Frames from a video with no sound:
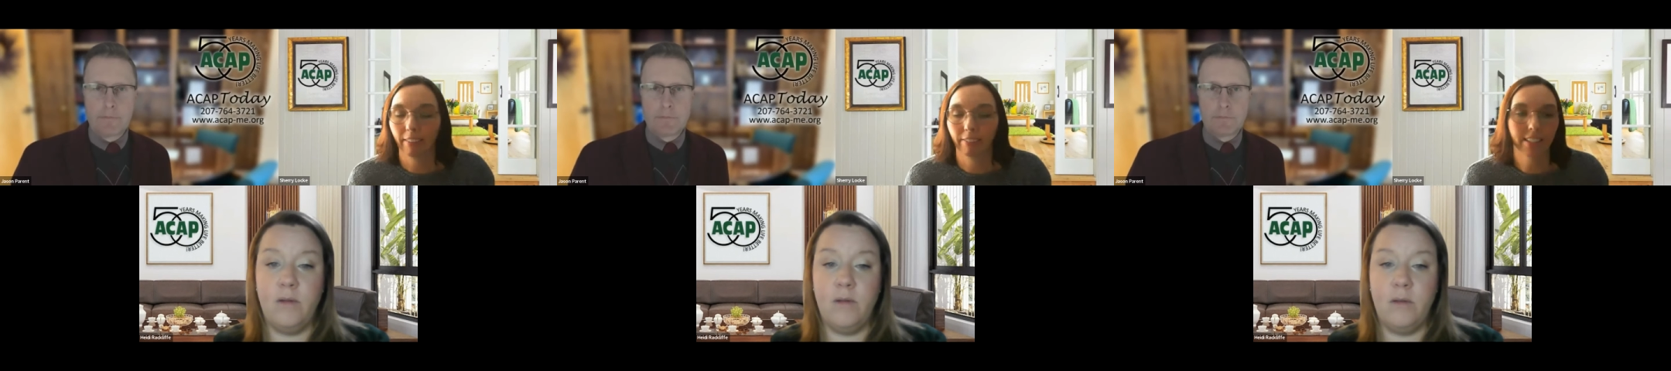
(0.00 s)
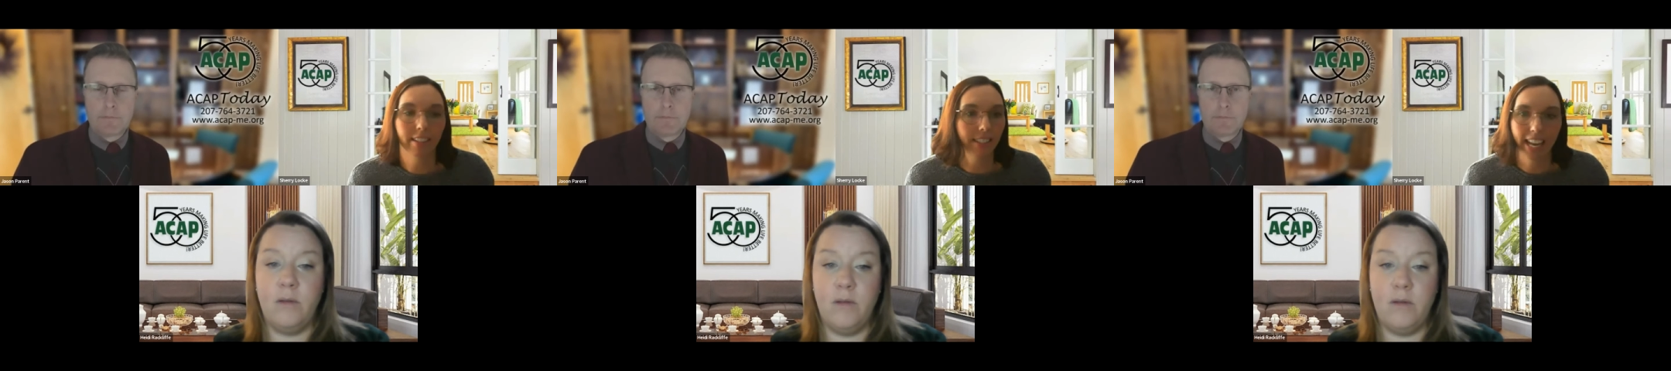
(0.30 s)
Speaker 1: The,
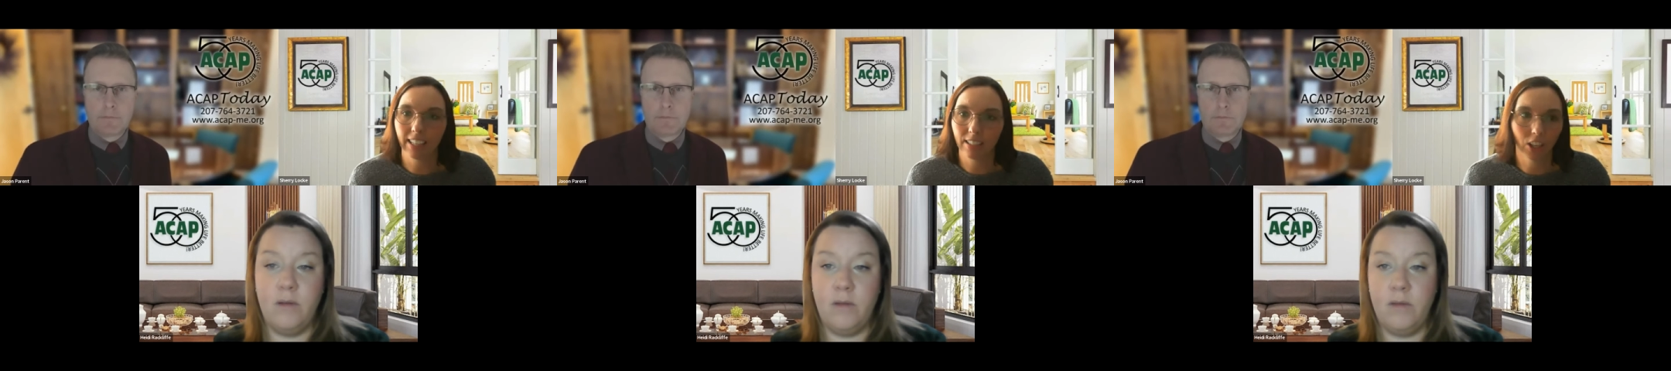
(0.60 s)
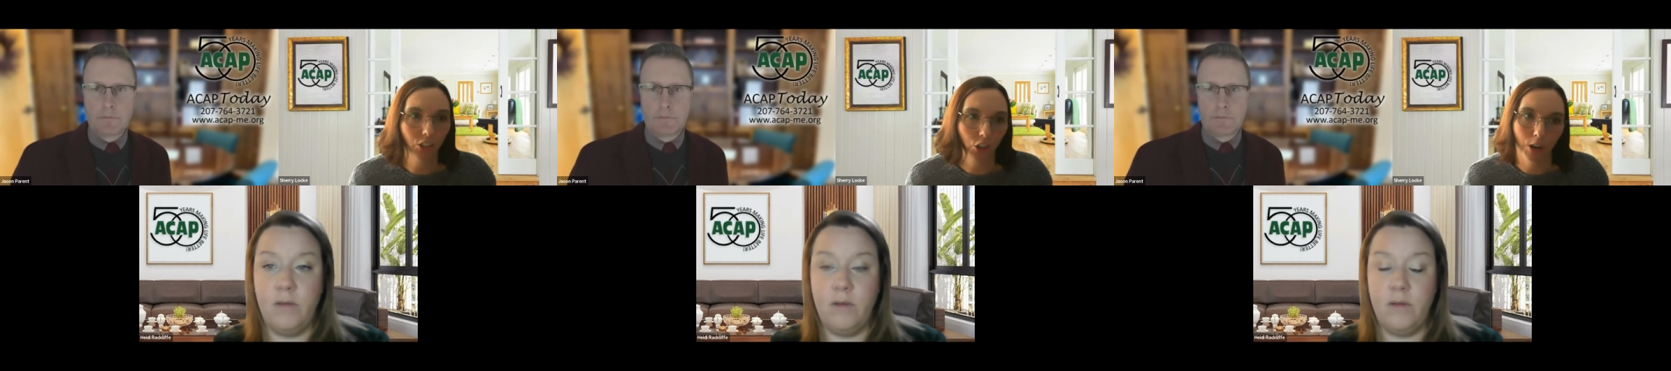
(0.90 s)
the tax
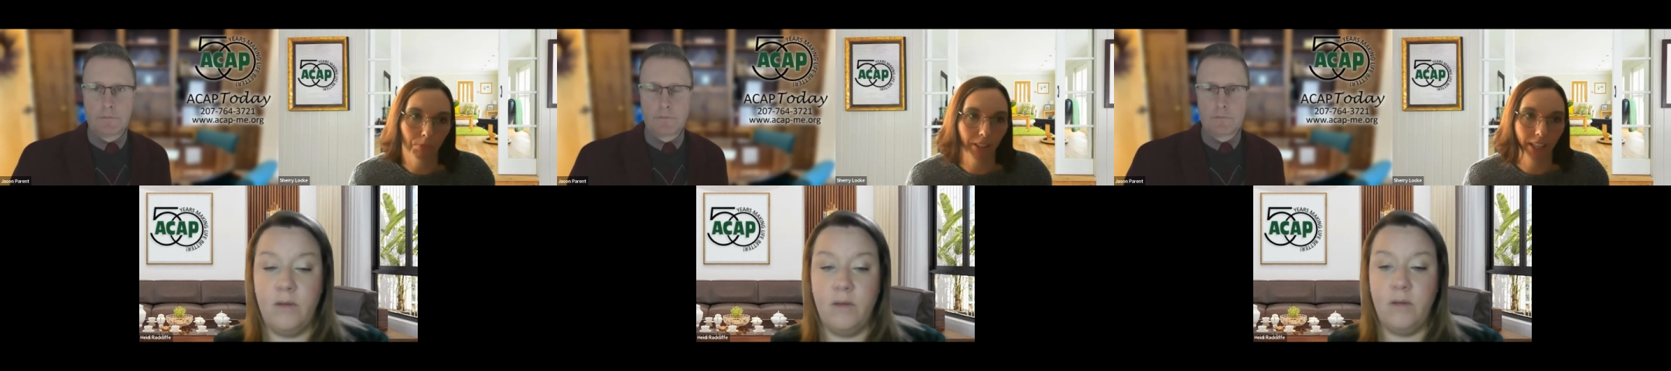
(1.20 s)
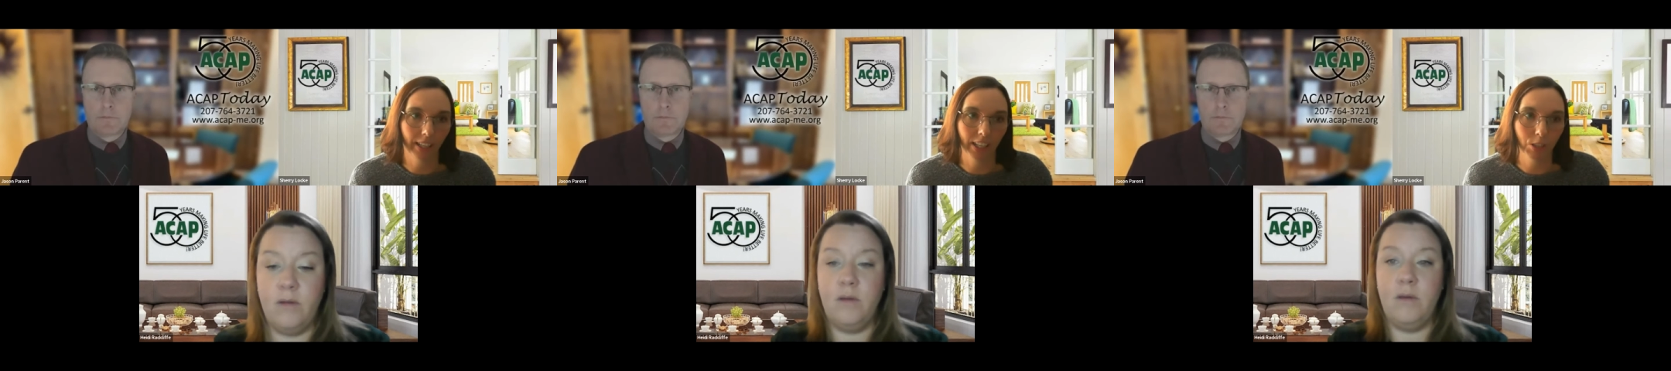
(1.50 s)
laws are
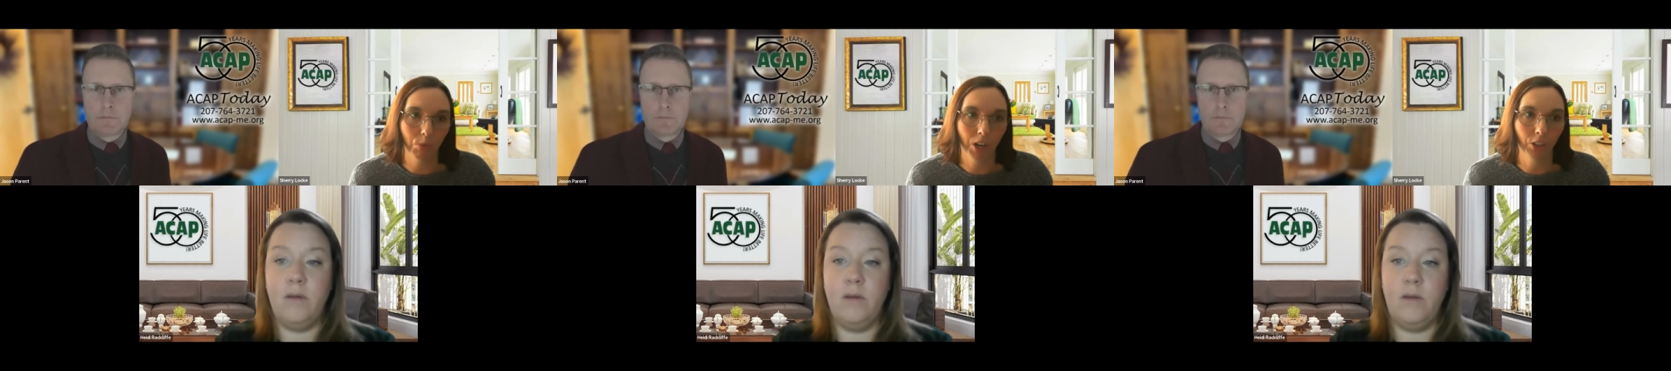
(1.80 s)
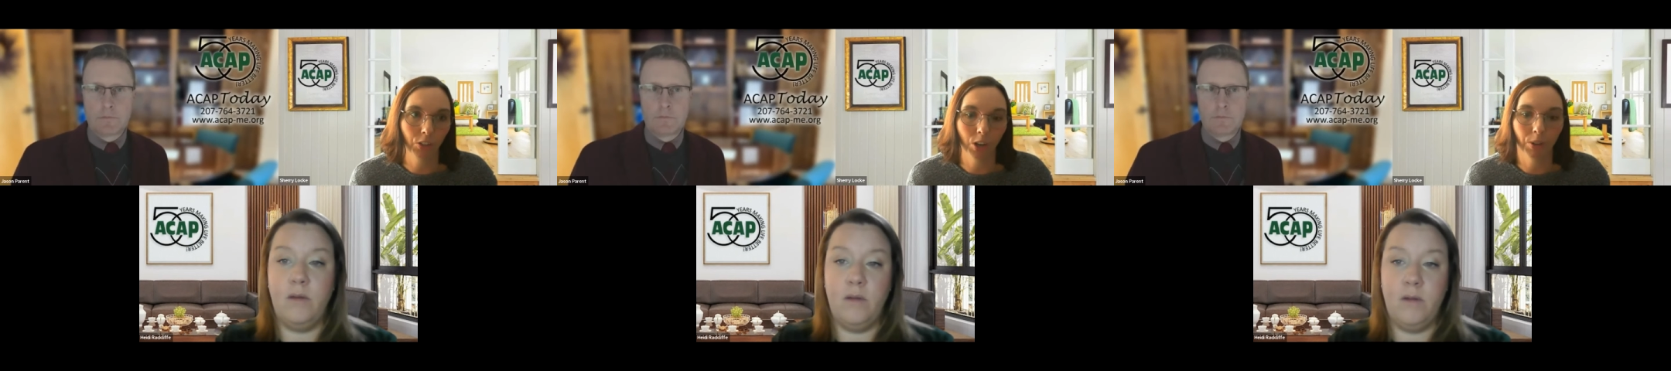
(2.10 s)
complicated, as we all know.